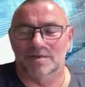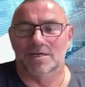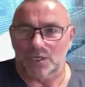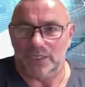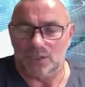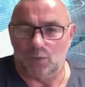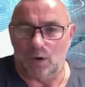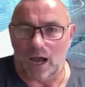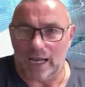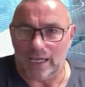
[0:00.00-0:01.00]
which
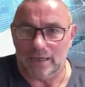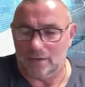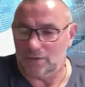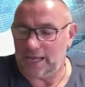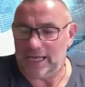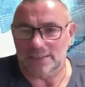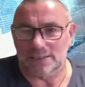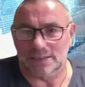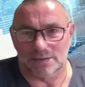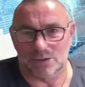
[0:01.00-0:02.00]
is why
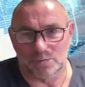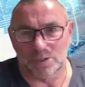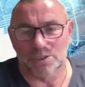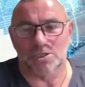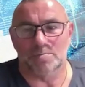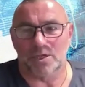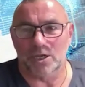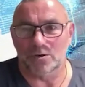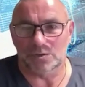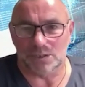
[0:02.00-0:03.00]
there's substance
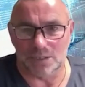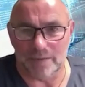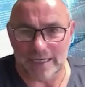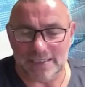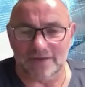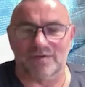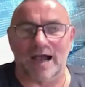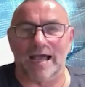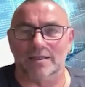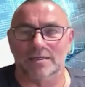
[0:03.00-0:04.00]
abuse, domestic
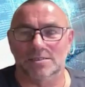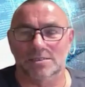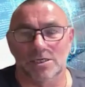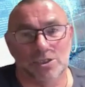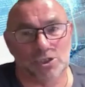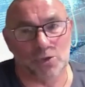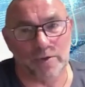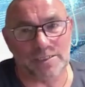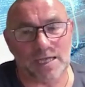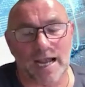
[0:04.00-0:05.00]
violence,
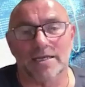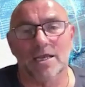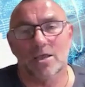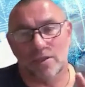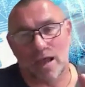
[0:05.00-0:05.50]
suicide.